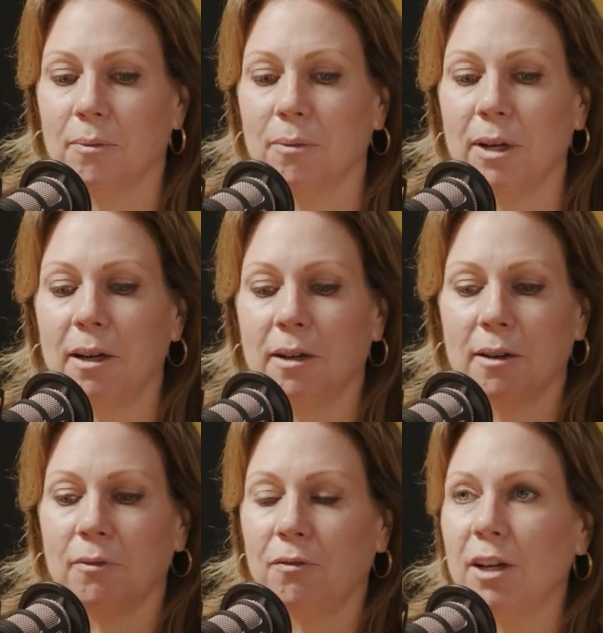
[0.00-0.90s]

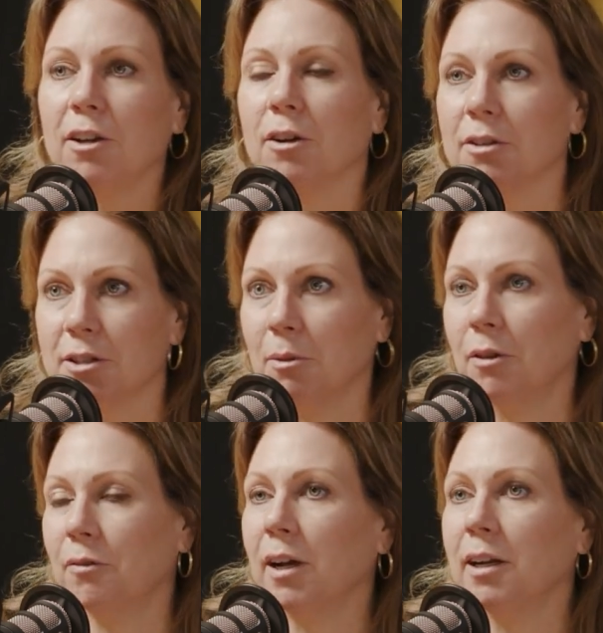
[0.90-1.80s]
reconfigure some of
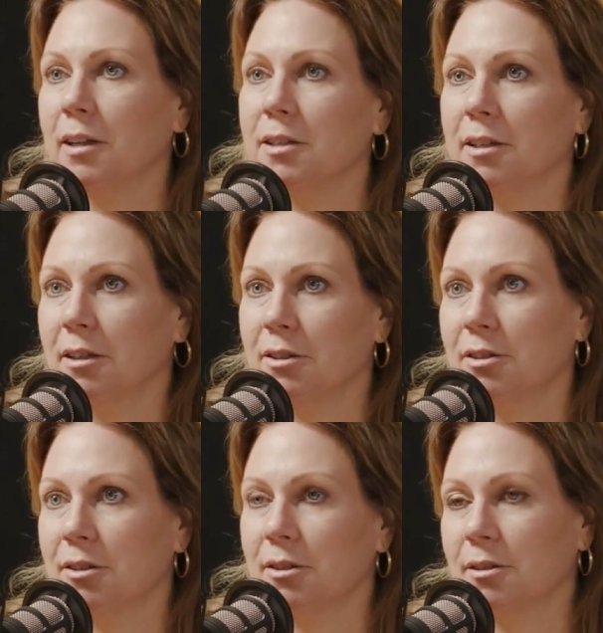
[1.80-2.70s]
the financing is
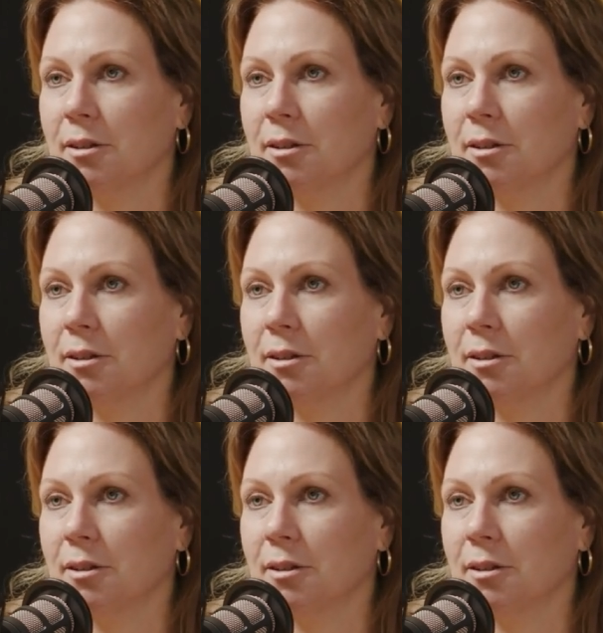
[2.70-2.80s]
just